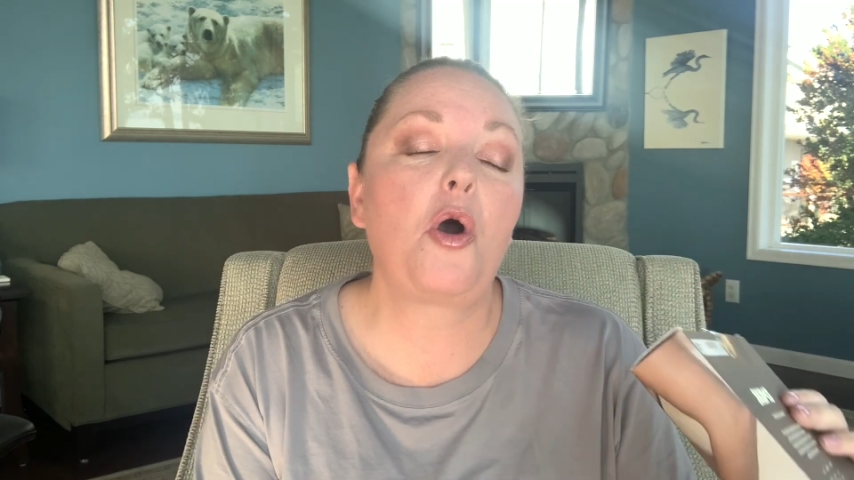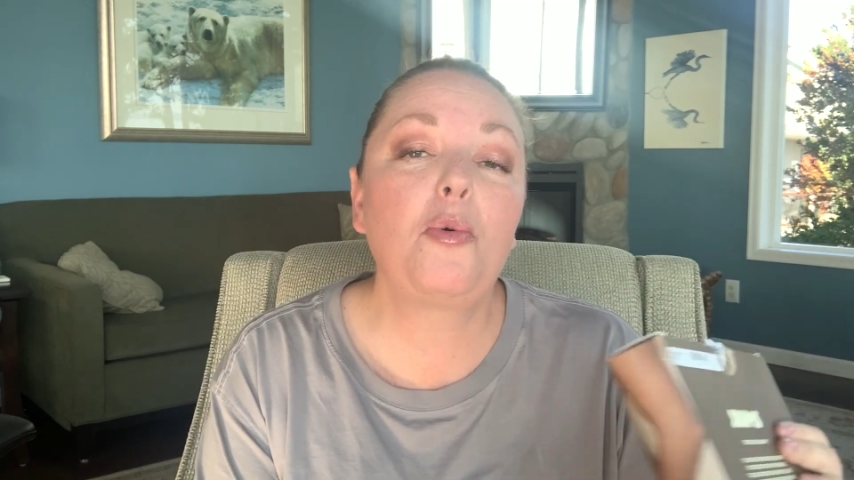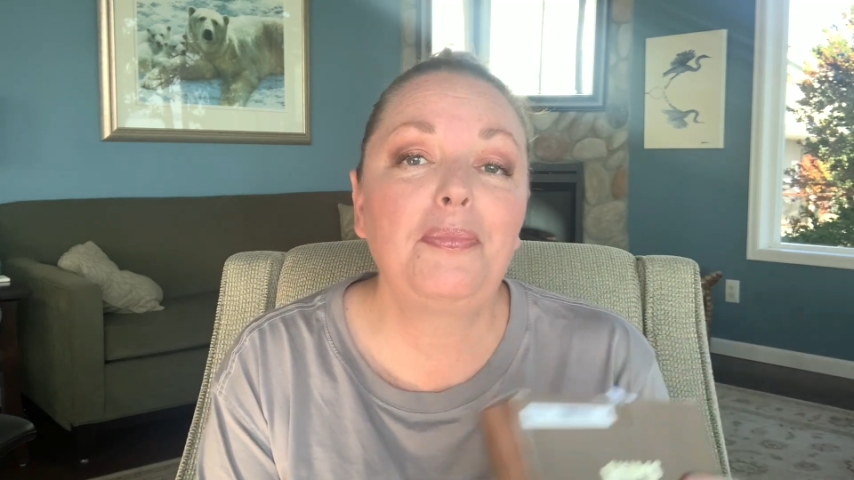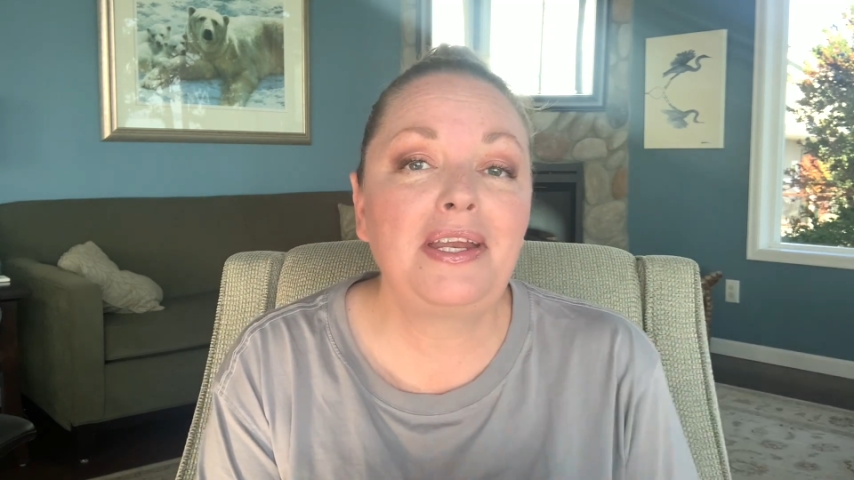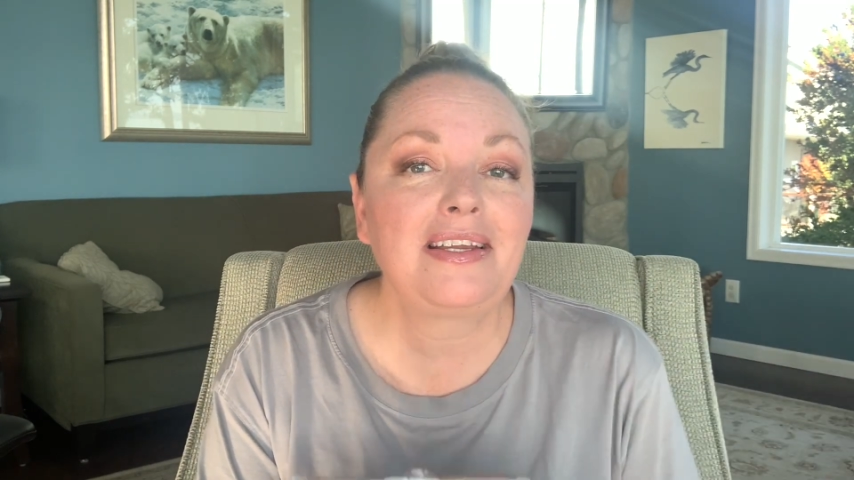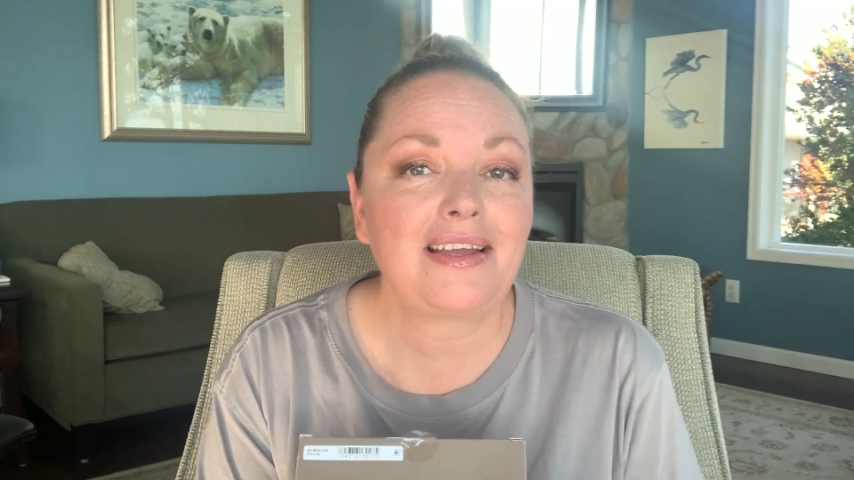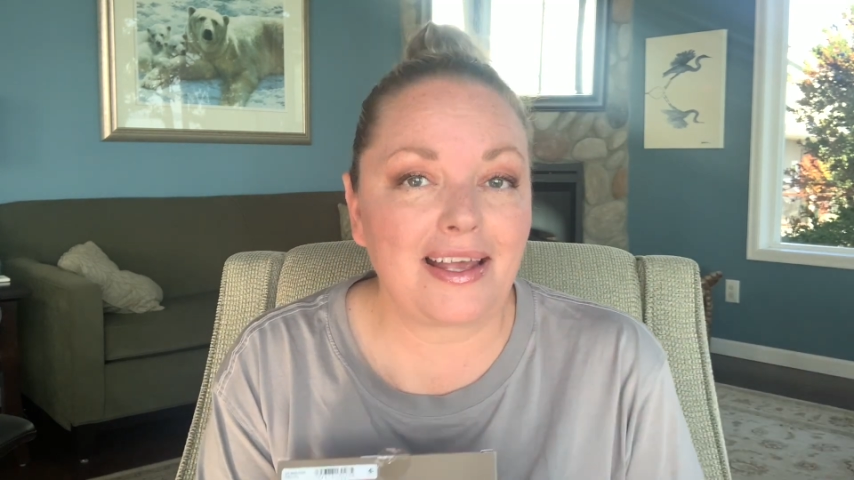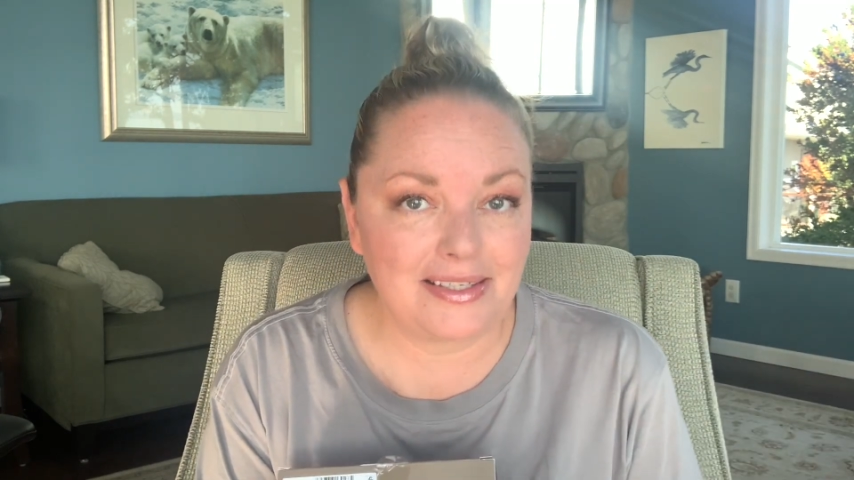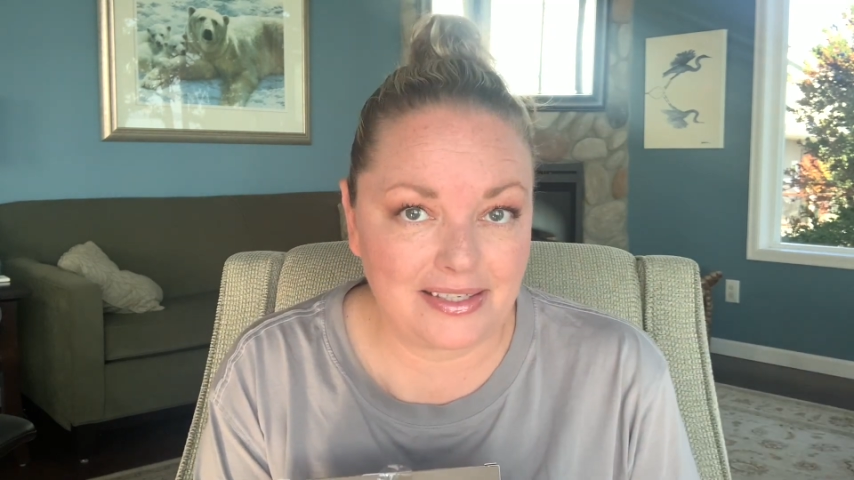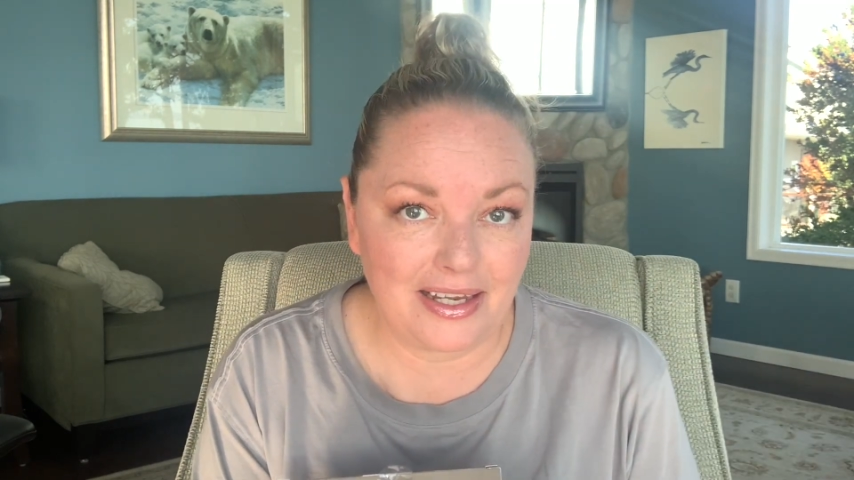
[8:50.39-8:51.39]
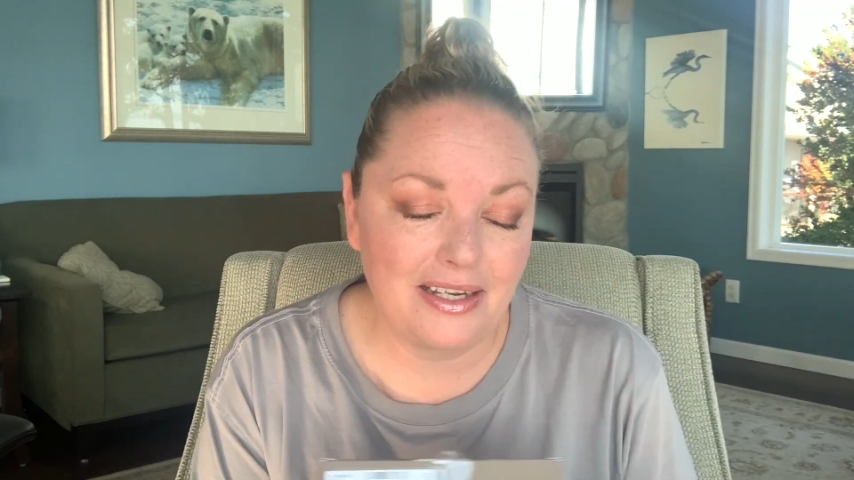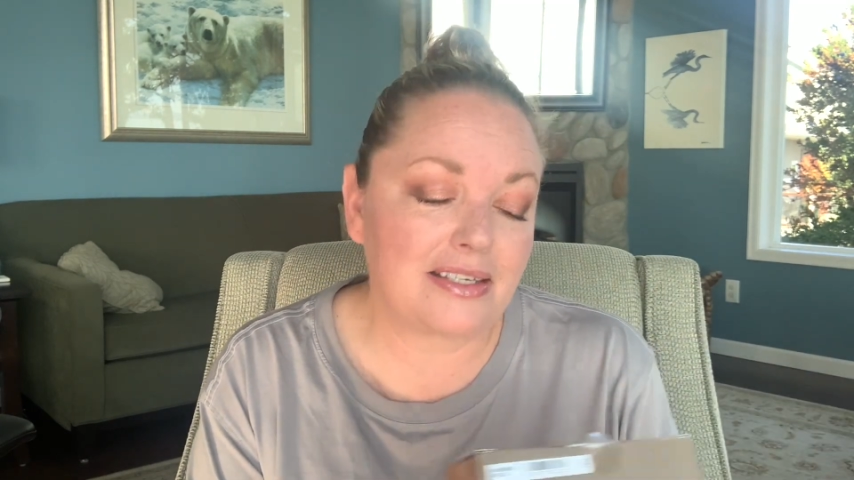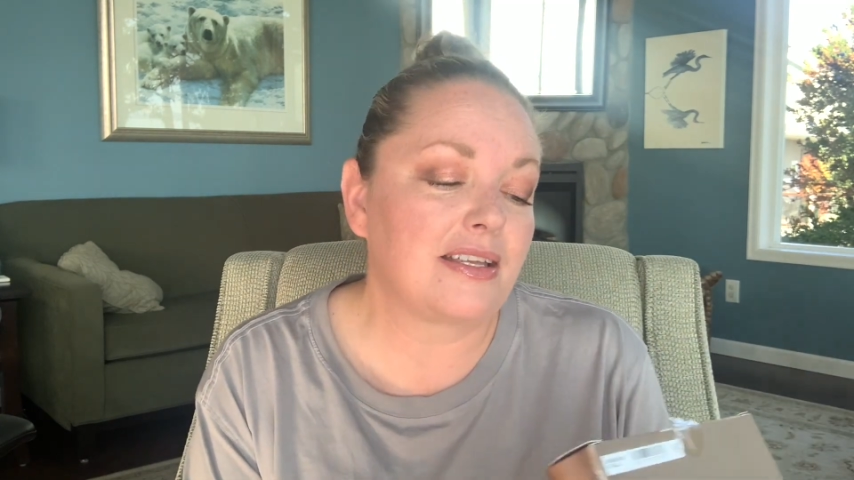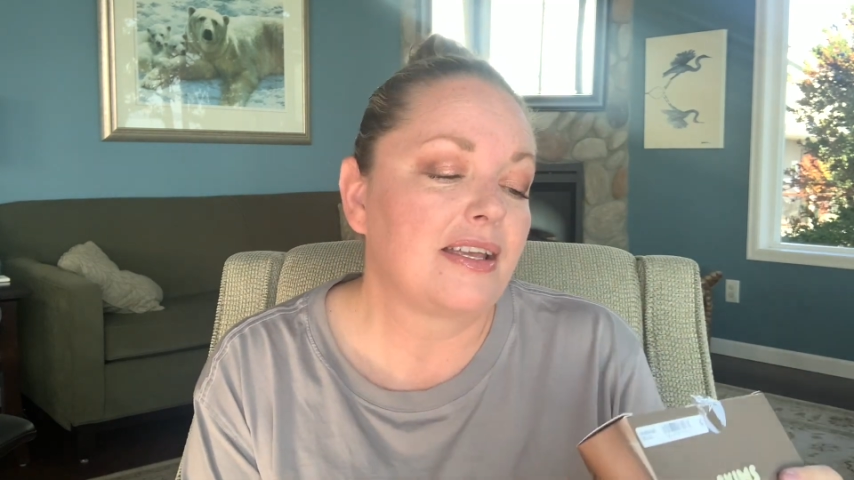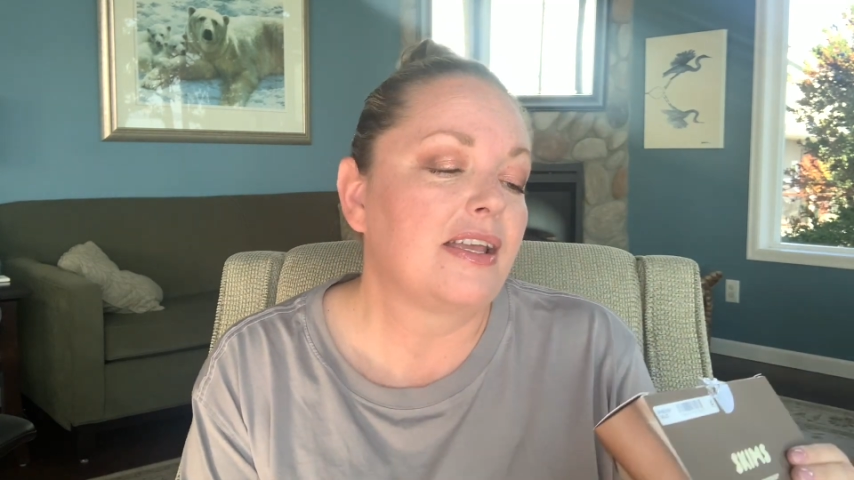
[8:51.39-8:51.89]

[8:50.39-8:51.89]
open gusset